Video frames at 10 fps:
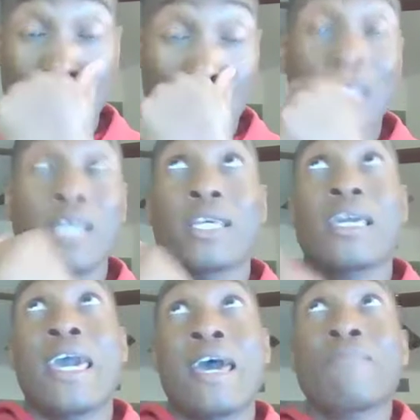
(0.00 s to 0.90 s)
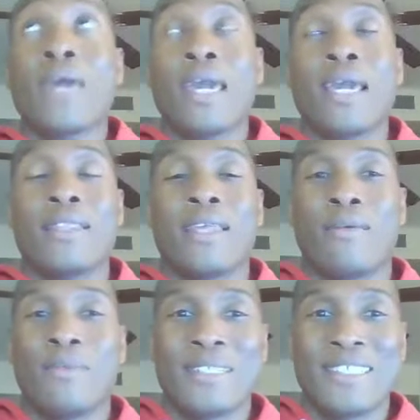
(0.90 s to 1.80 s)
or the other campaign that I
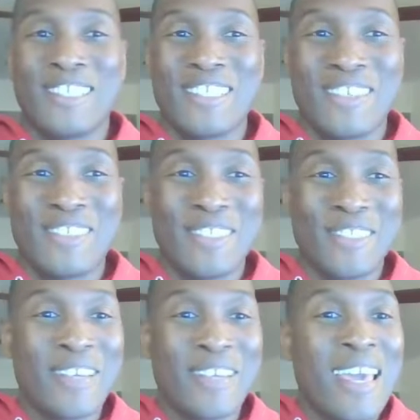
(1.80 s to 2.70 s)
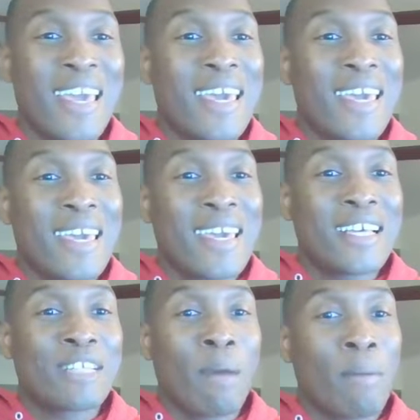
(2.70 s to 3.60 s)
wanted to share with you,
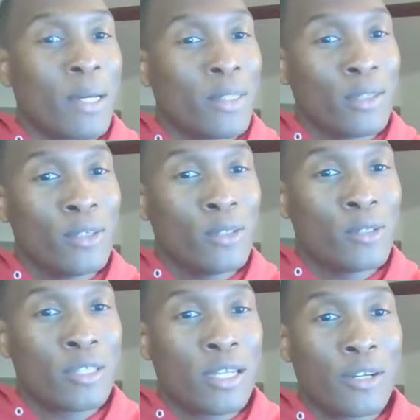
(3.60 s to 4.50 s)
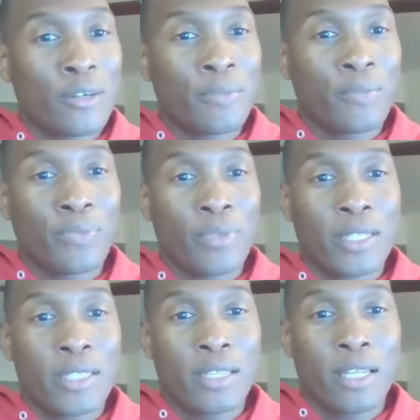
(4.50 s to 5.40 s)
is my monthly newsletter.
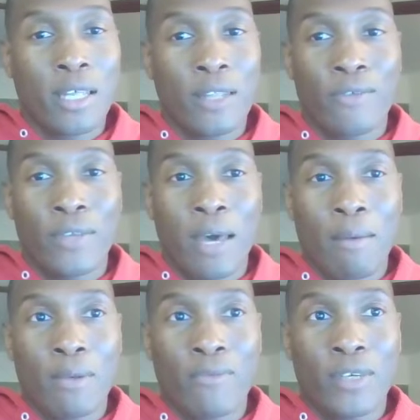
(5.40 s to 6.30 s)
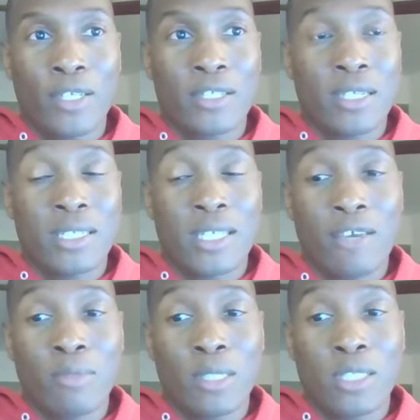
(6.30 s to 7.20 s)
This is another phenomenal feature that
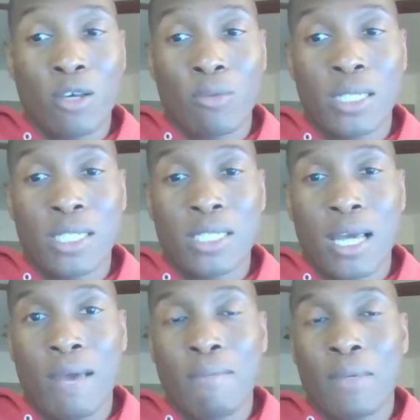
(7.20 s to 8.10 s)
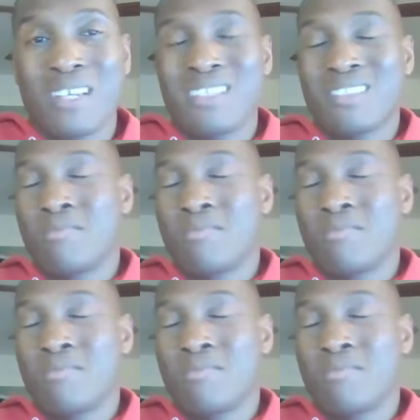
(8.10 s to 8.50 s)
saved me so much time because